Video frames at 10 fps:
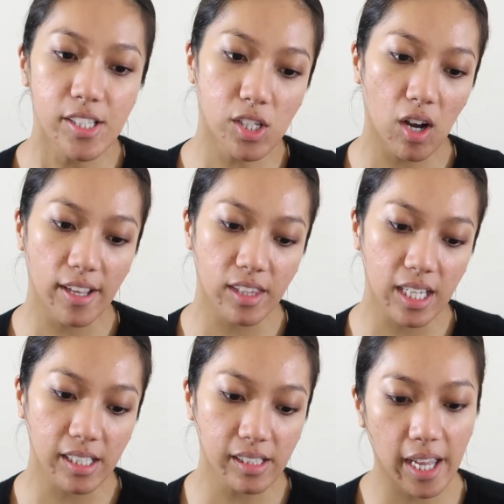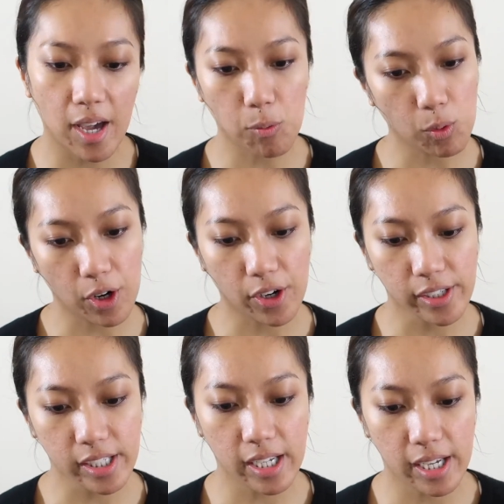so I think that
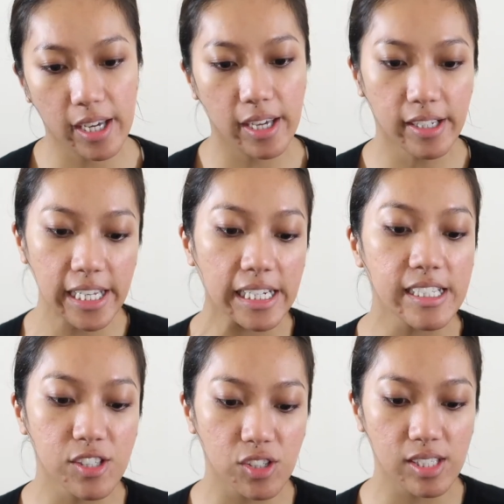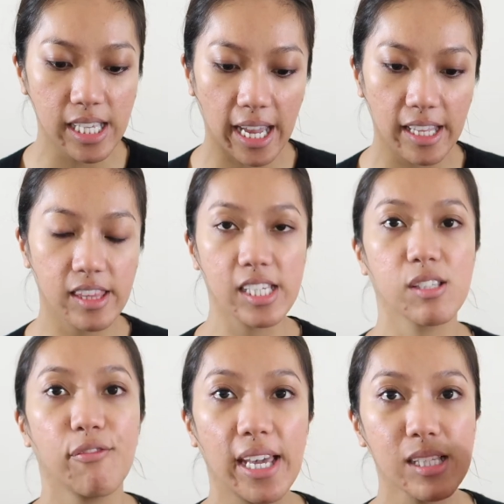worked Needless to say,
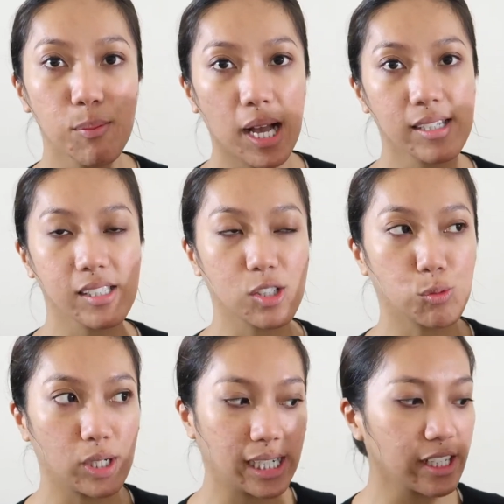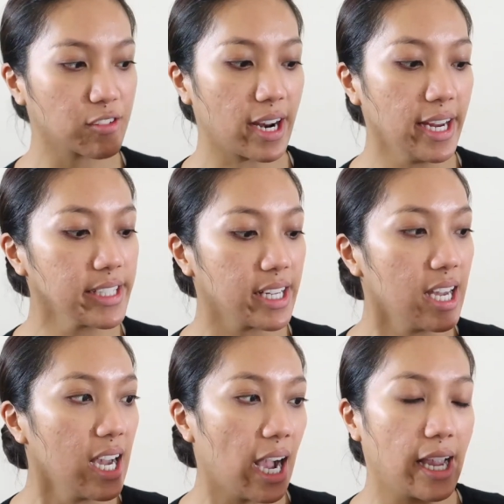this face mask is really great.
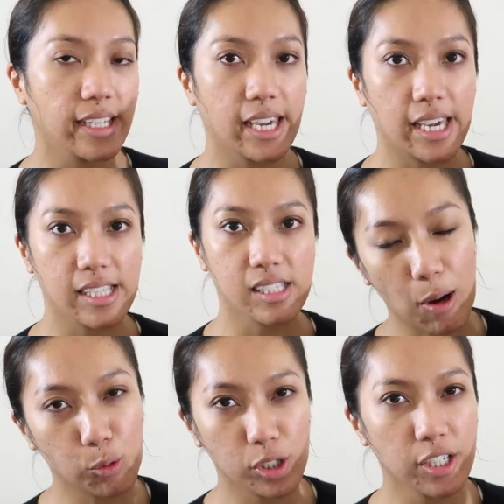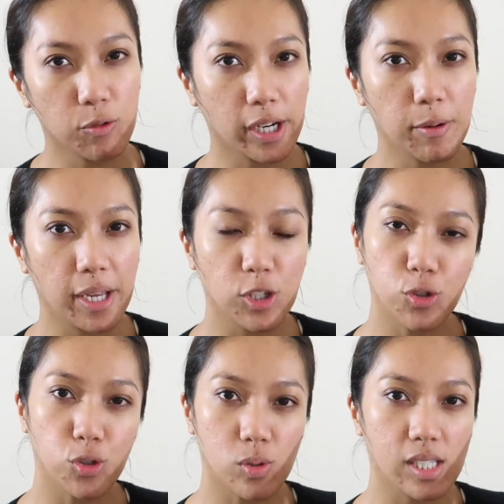I guess I wouldn't recommend you
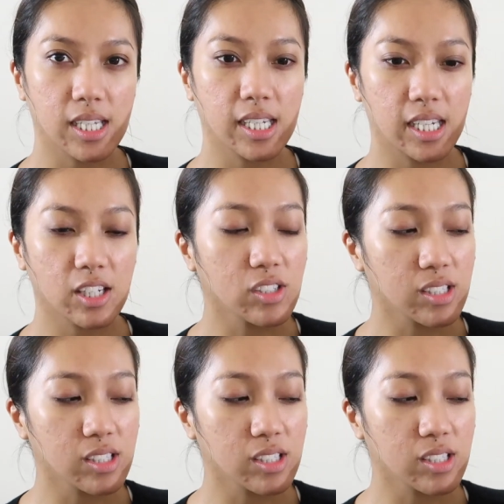using it